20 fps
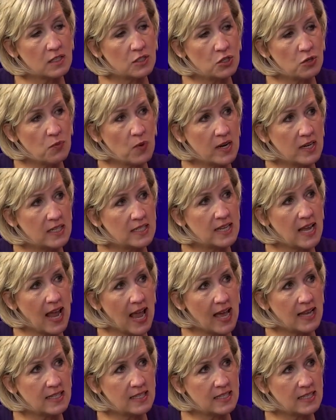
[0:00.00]
that you wanted to
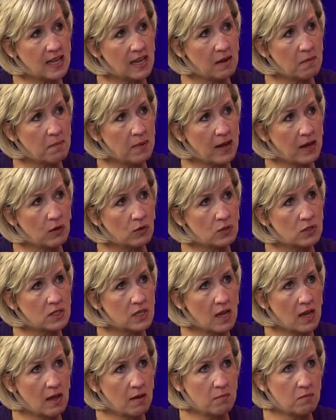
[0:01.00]
add today about
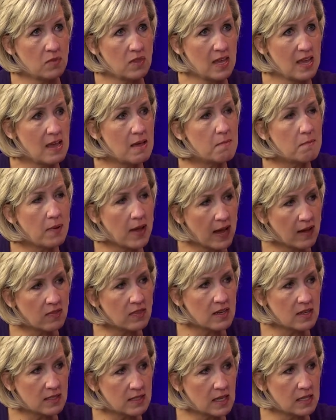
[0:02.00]
the
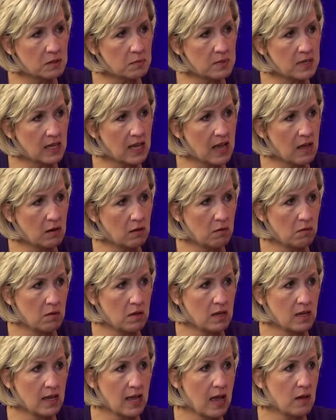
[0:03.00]
impact that assessment
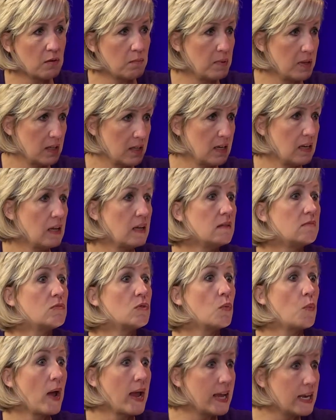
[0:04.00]
accountability,
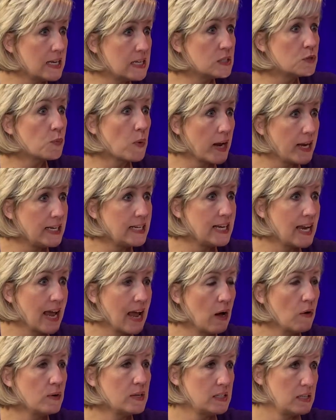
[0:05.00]
the way it is right
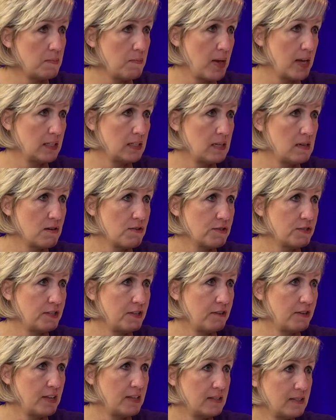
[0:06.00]
now, is impacting our
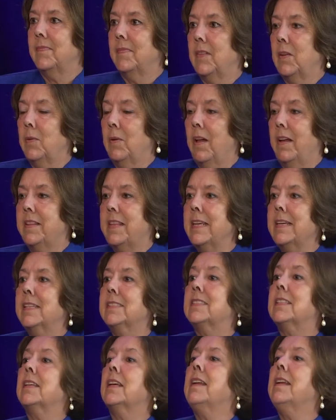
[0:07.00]
students? Well, I think
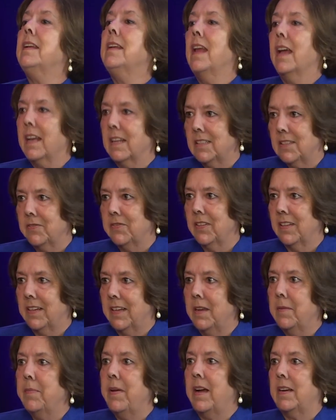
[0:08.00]
it's negatively
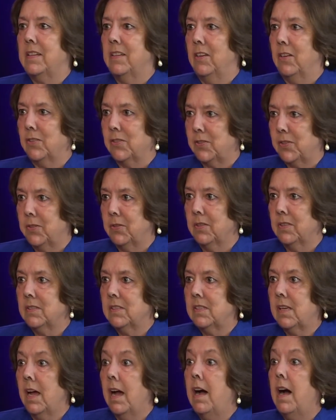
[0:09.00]
impacting our students,
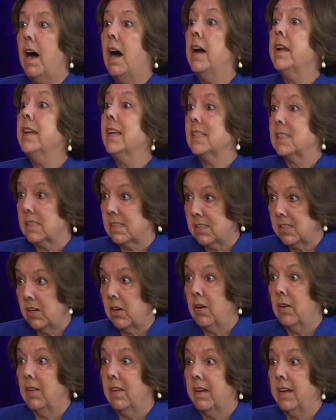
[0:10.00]

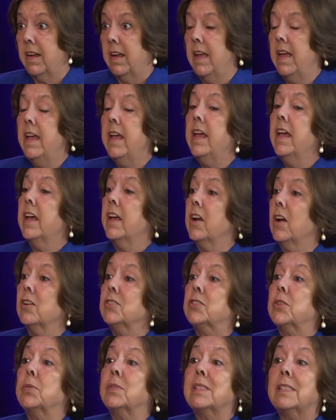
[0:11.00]
unnecessarily. It
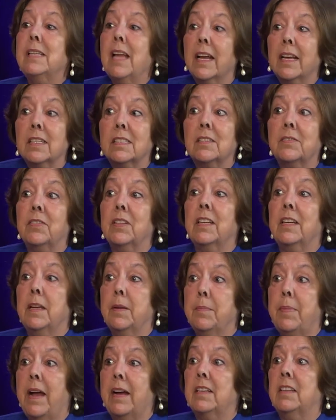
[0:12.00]
also is negatively
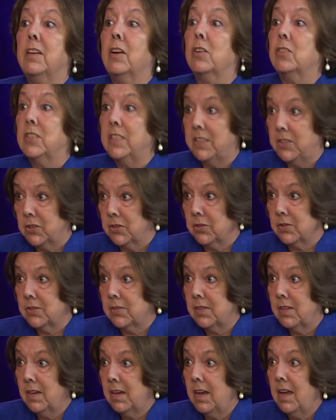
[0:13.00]
impacting our teachers
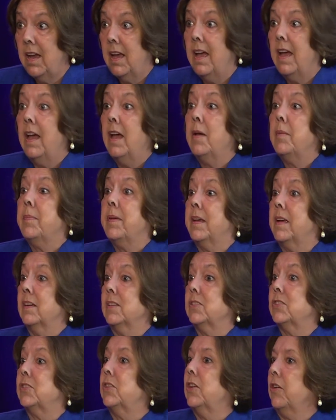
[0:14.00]

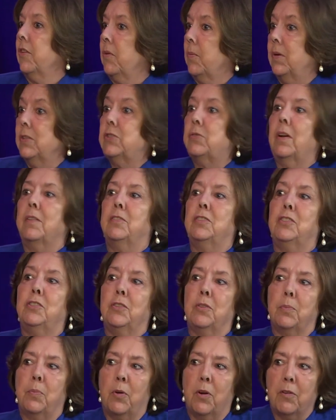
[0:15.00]
because they're the ones who have to do the
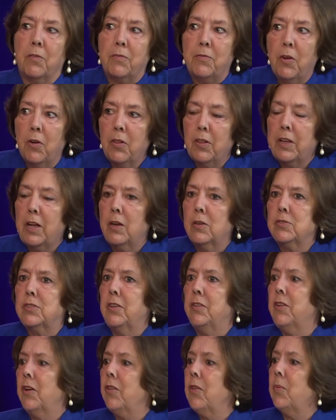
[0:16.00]
portfolios, and
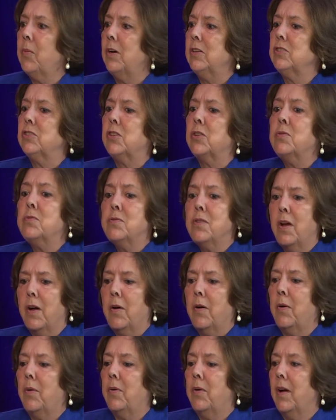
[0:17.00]
they're the ones who
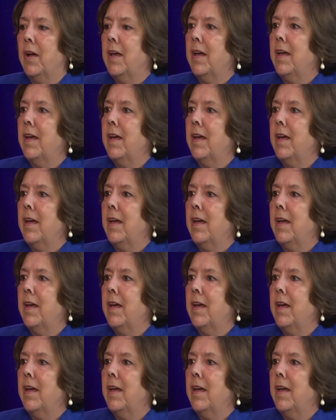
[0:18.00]
know